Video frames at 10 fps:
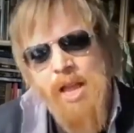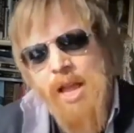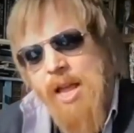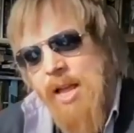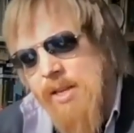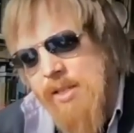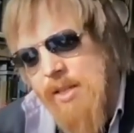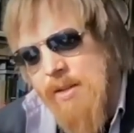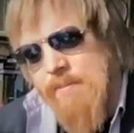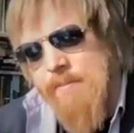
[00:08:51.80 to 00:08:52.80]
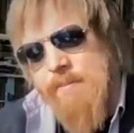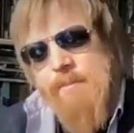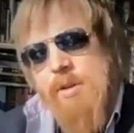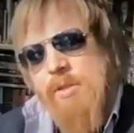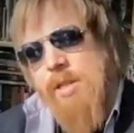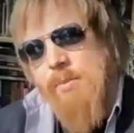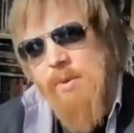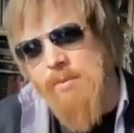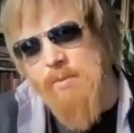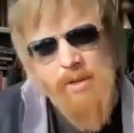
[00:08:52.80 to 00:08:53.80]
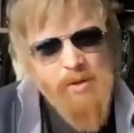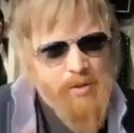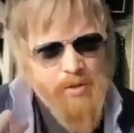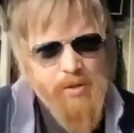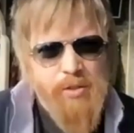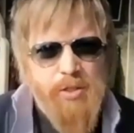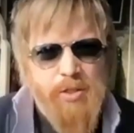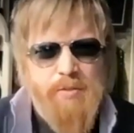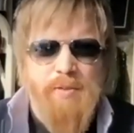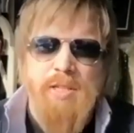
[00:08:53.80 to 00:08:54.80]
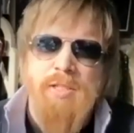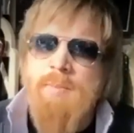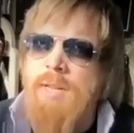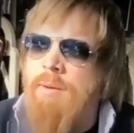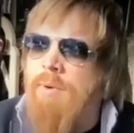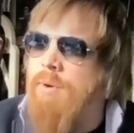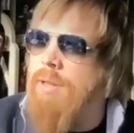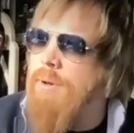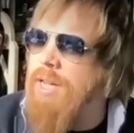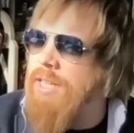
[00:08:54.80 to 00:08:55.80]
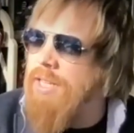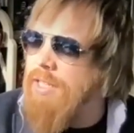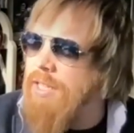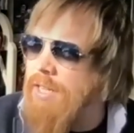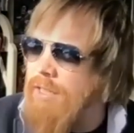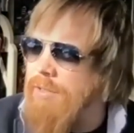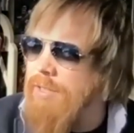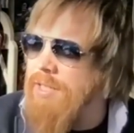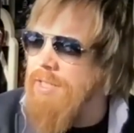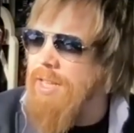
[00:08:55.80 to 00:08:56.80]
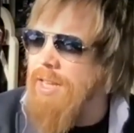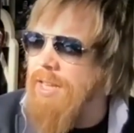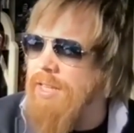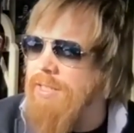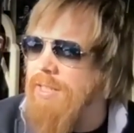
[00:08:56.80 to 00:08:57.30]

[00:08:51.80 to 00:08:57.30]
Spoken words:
And mostly we're not conscious of this. But what the mind does, he argues, is that